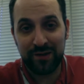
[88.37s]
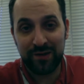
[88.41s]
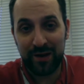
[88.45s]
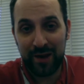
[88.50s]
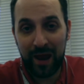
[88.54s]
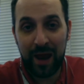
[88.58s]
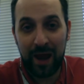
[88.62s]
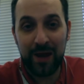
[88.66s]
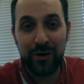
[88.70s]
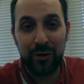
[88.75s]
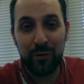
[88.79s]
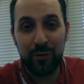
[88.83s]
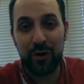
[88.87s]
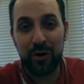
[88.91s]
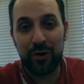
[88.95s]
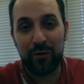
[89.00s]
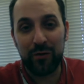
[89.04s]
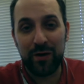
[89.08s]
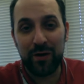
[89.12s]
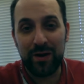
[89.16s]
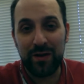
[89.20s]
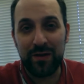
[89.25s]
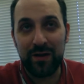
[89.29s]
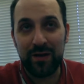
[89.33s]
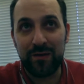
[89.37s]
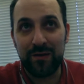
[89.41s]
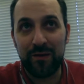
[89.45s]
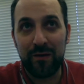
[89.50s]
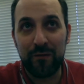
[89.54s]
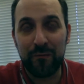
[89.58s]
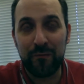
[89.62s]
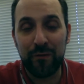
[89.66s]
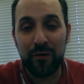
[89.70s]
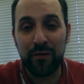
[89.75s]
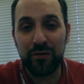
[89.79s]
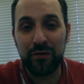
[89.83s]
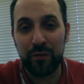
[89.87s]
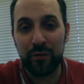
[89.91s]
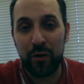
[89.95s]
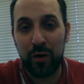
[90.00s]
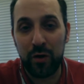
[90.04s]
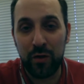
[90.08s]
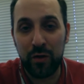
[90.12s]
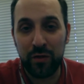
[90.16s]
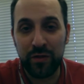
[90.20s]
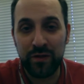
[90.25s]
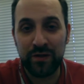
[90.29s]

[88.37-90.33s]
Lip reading: I do agree that, first of all,